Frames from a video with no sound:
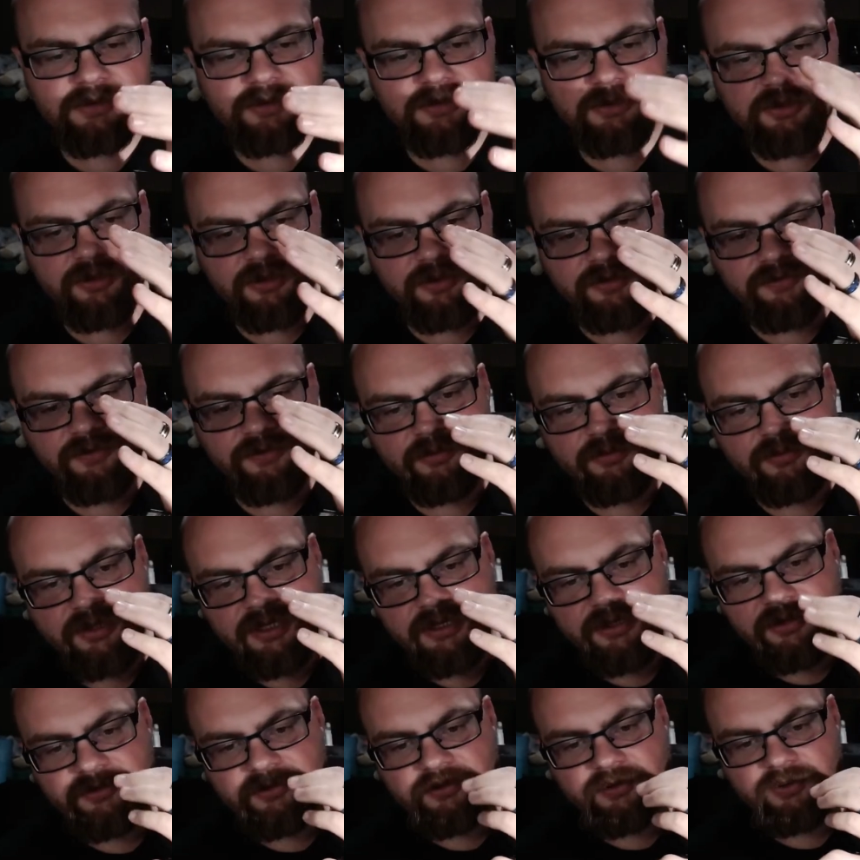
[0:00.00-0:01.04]
So if you
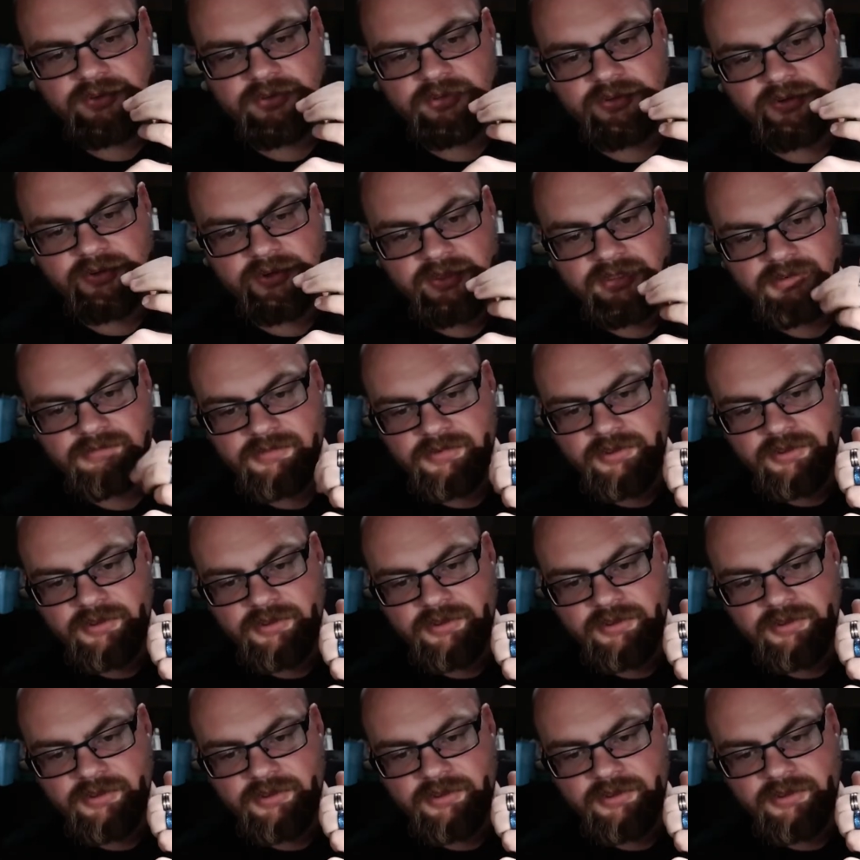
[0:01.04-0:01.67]
needed to, you can,